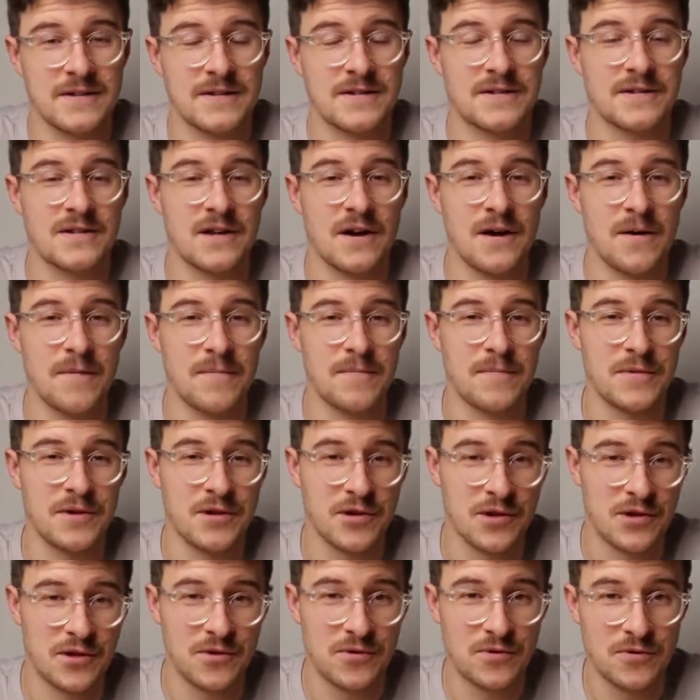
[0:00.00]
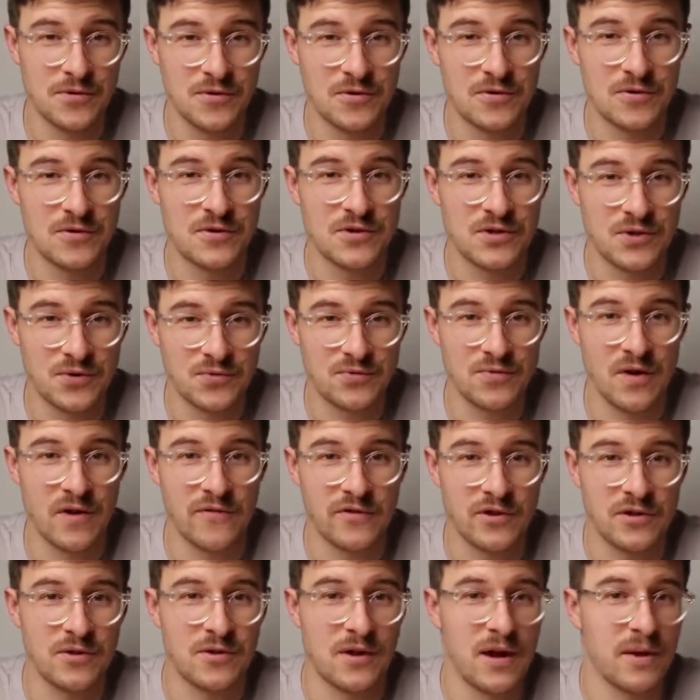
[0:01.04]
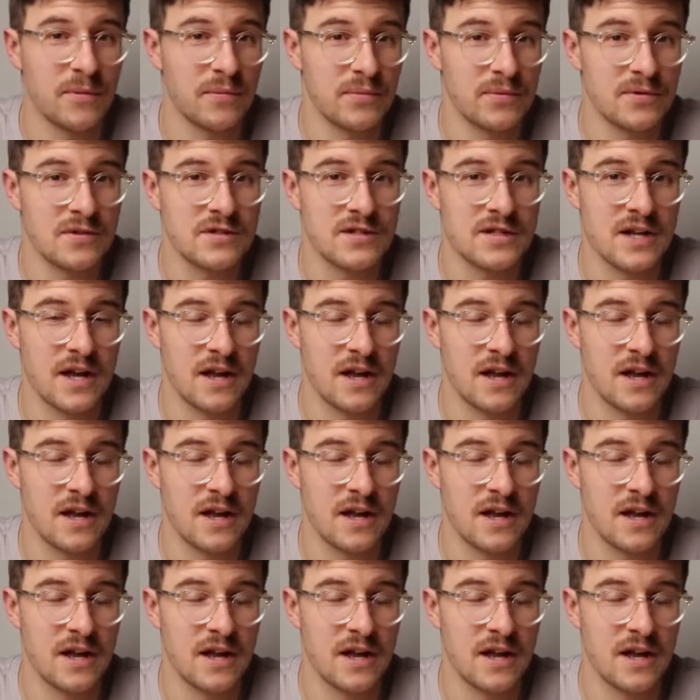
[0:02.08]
some huge revenue numbers,